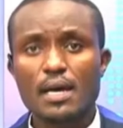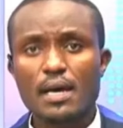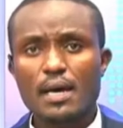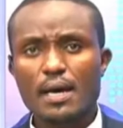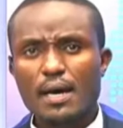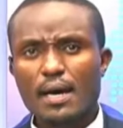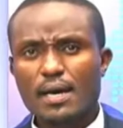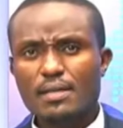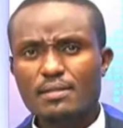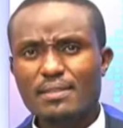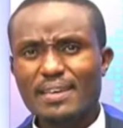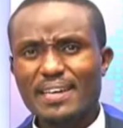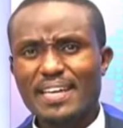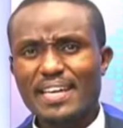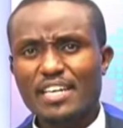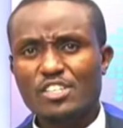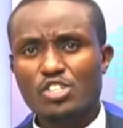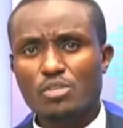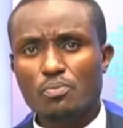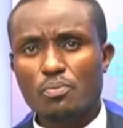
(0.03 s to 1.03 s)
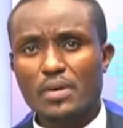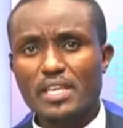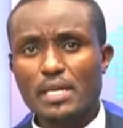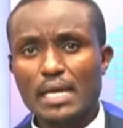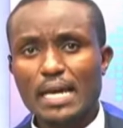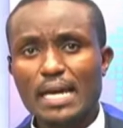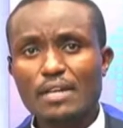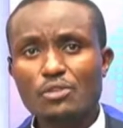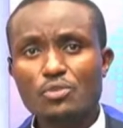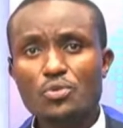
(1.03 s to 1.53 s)
as the Energy
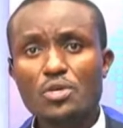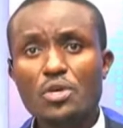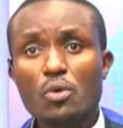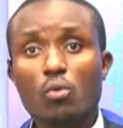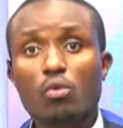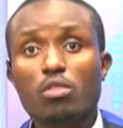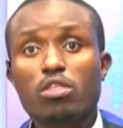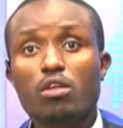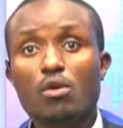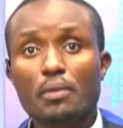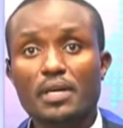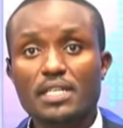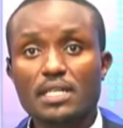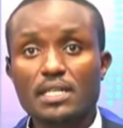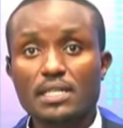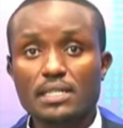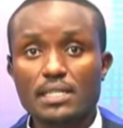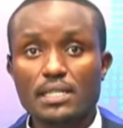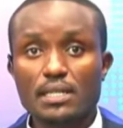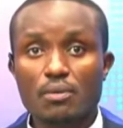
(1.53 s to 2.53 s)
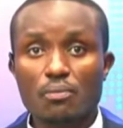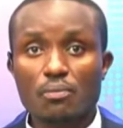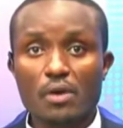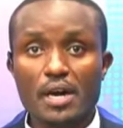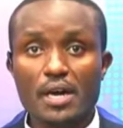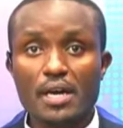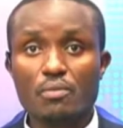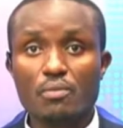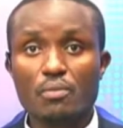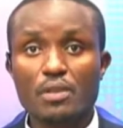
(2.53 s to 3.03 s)
Regulatory Authority did
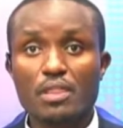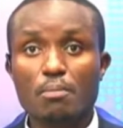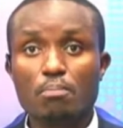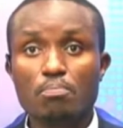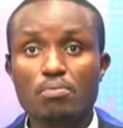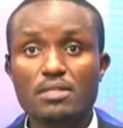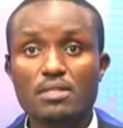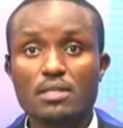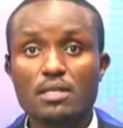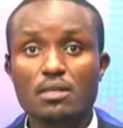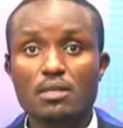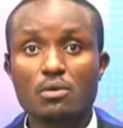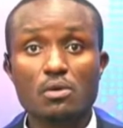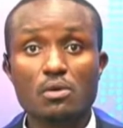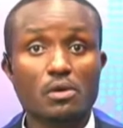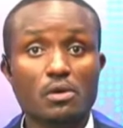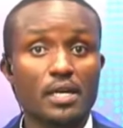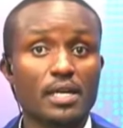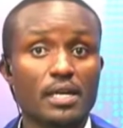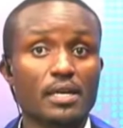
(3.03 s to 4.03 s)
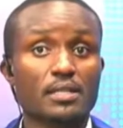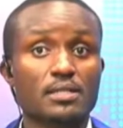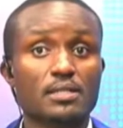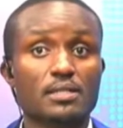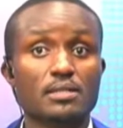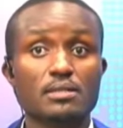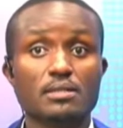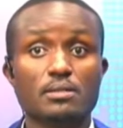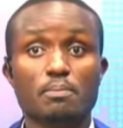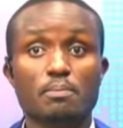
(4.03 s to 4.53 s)
away with President Uhuru
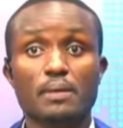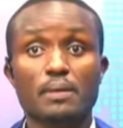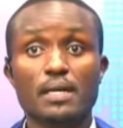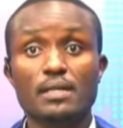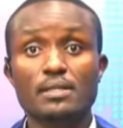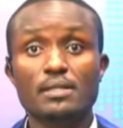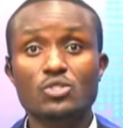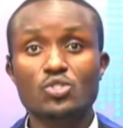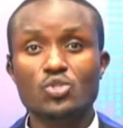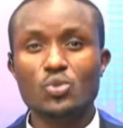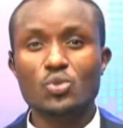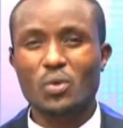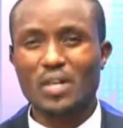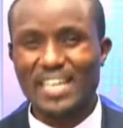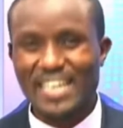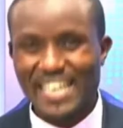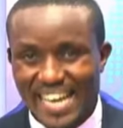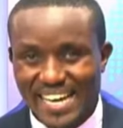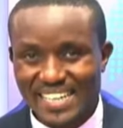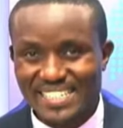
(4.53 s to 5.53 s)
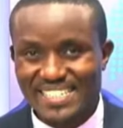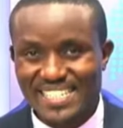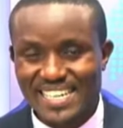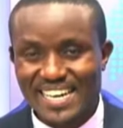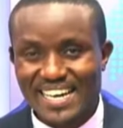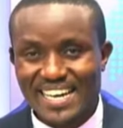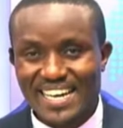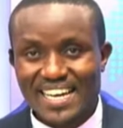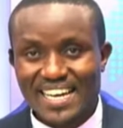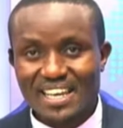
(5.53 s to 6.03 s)
Kenyatta's plan to cut
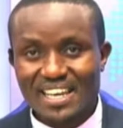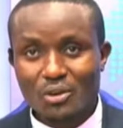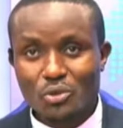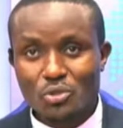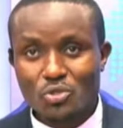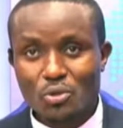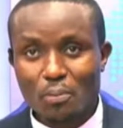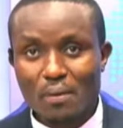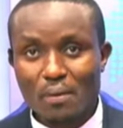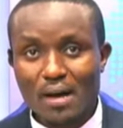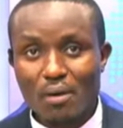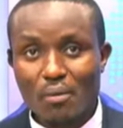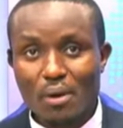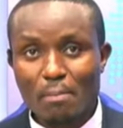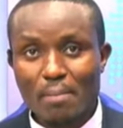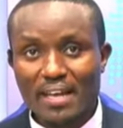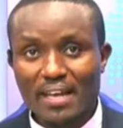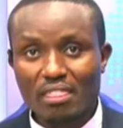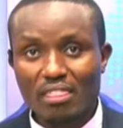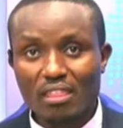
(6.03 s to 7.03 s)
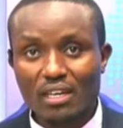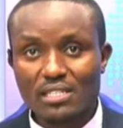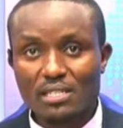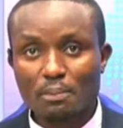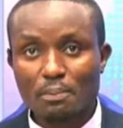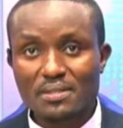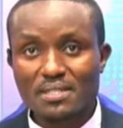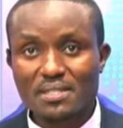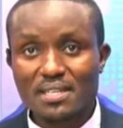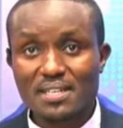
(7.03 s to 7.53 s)
the cost of power by
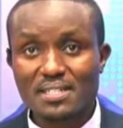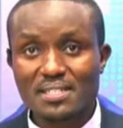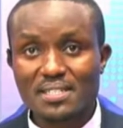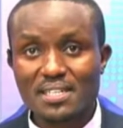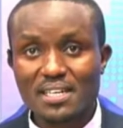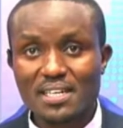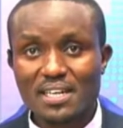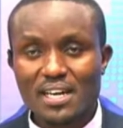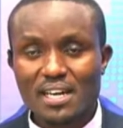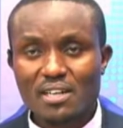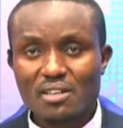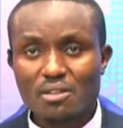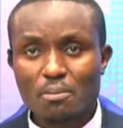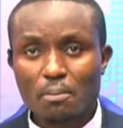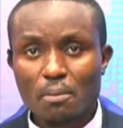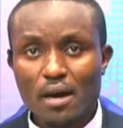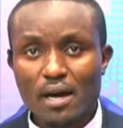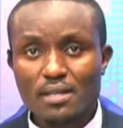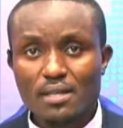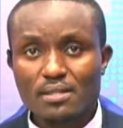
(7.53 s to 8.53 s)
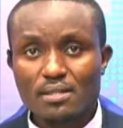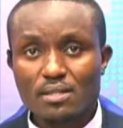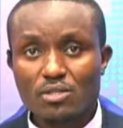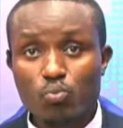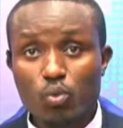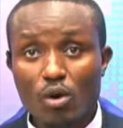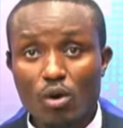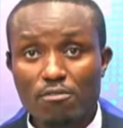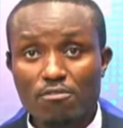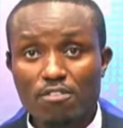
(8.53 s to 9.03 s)
30%. Now, the prices
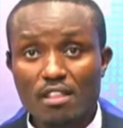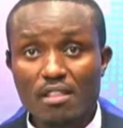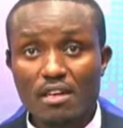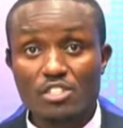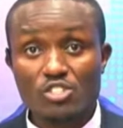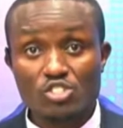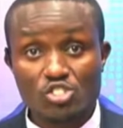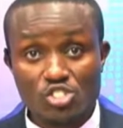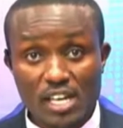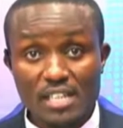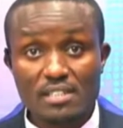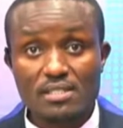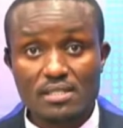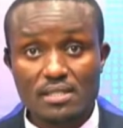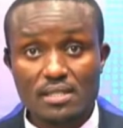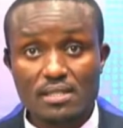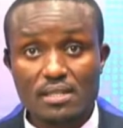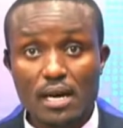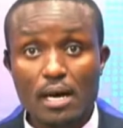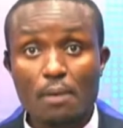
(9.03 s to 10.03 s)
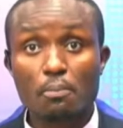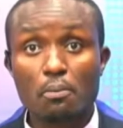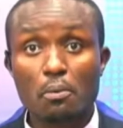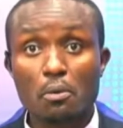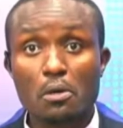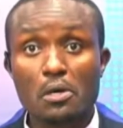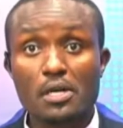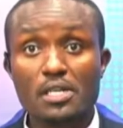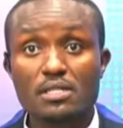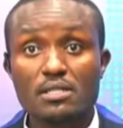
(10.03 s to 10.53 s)
were further adjusted
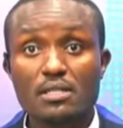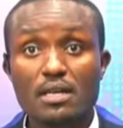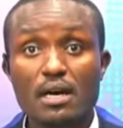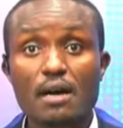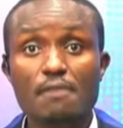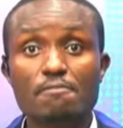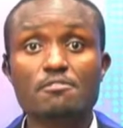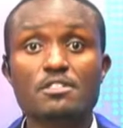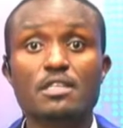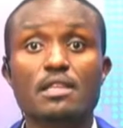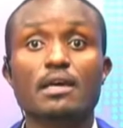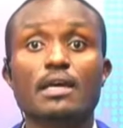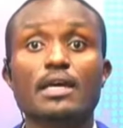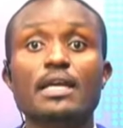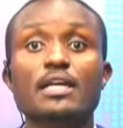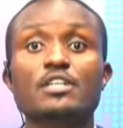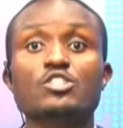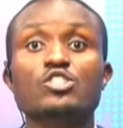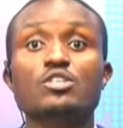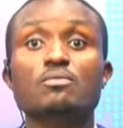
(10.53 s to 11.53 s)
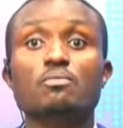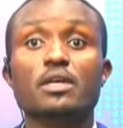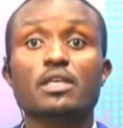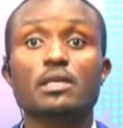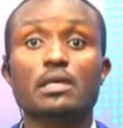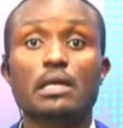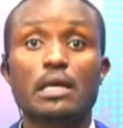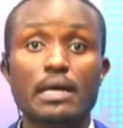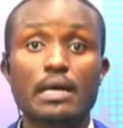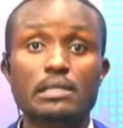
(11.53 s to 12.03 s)
upwards after the energy
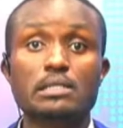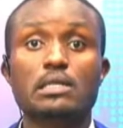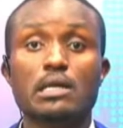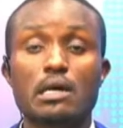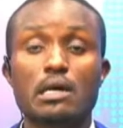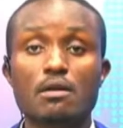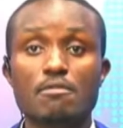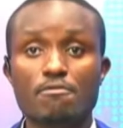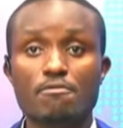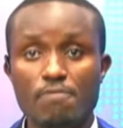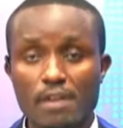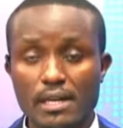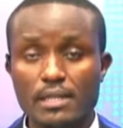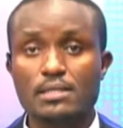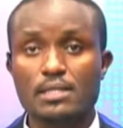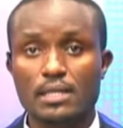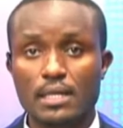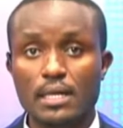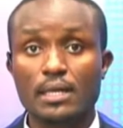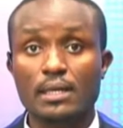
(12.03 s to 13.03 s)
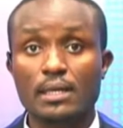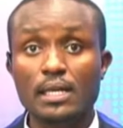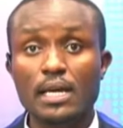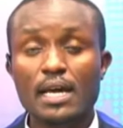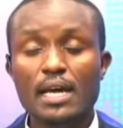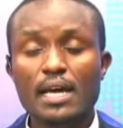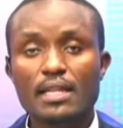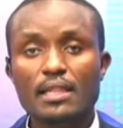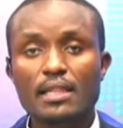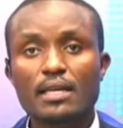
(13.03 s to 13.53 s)
regulator factored in
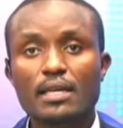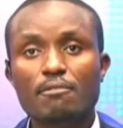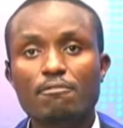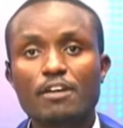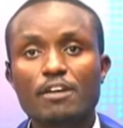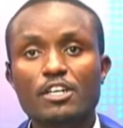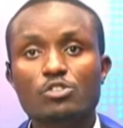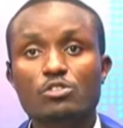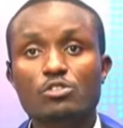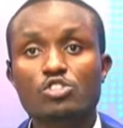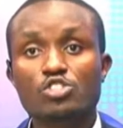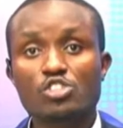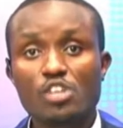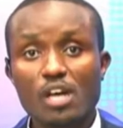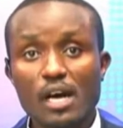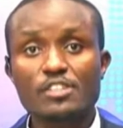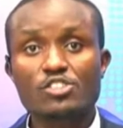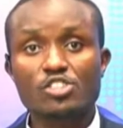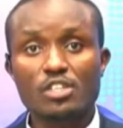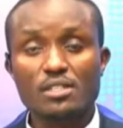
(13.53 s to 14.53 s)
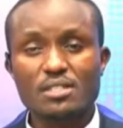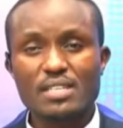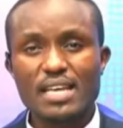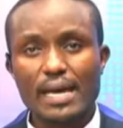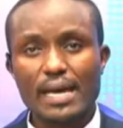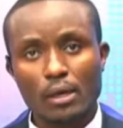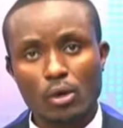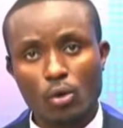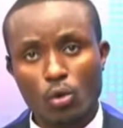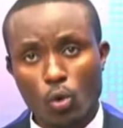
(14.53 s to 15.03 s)
the inflation charges, a
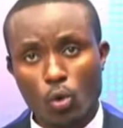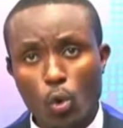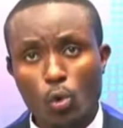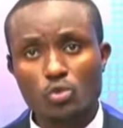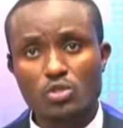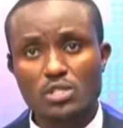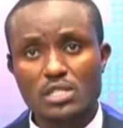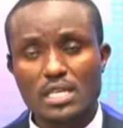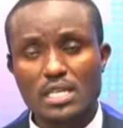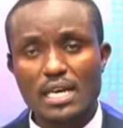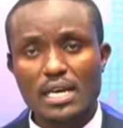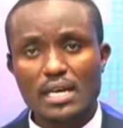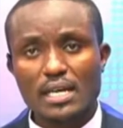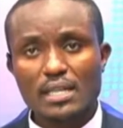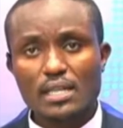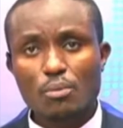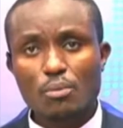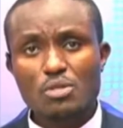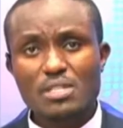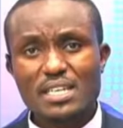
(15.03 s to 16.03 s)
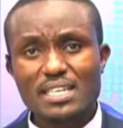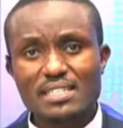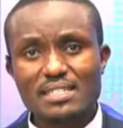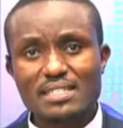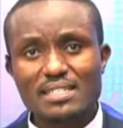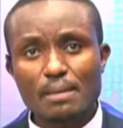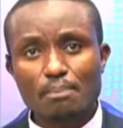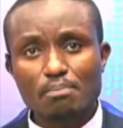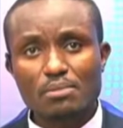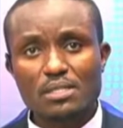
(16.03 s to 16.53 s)
cost that was
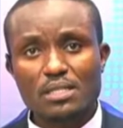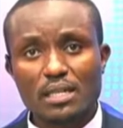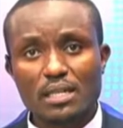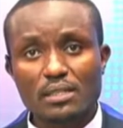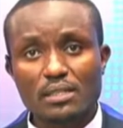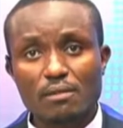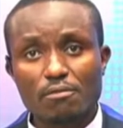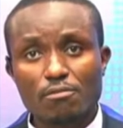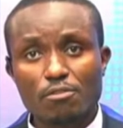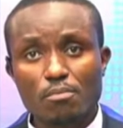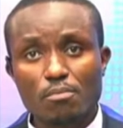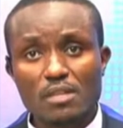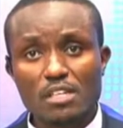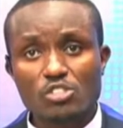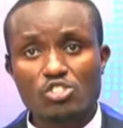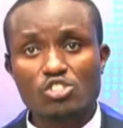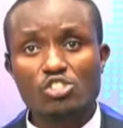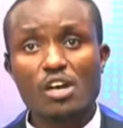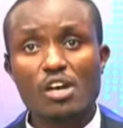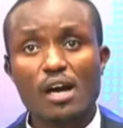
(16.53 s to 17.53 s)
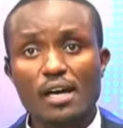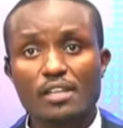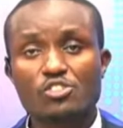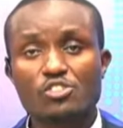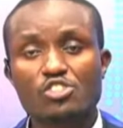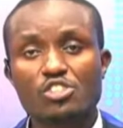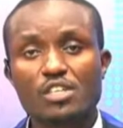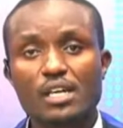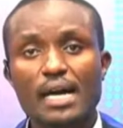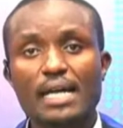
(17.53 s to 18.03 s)
exempted from the
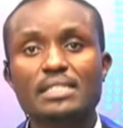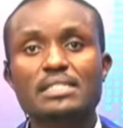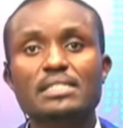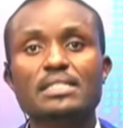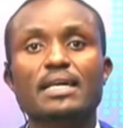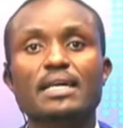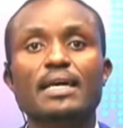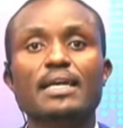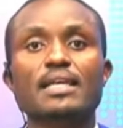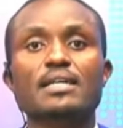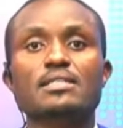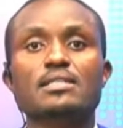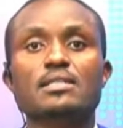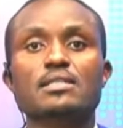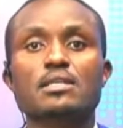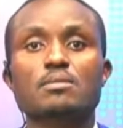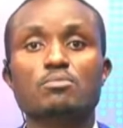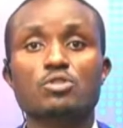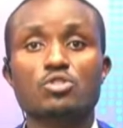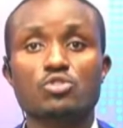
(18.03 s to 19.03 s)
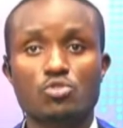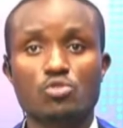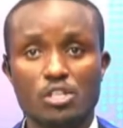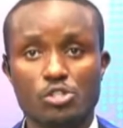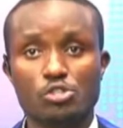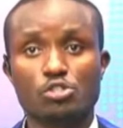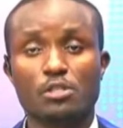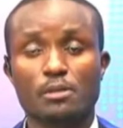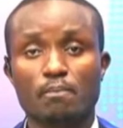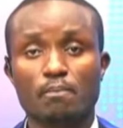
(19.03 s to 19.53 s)
charge under Kenyatta's
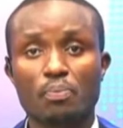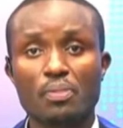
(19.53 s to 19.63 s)
administration.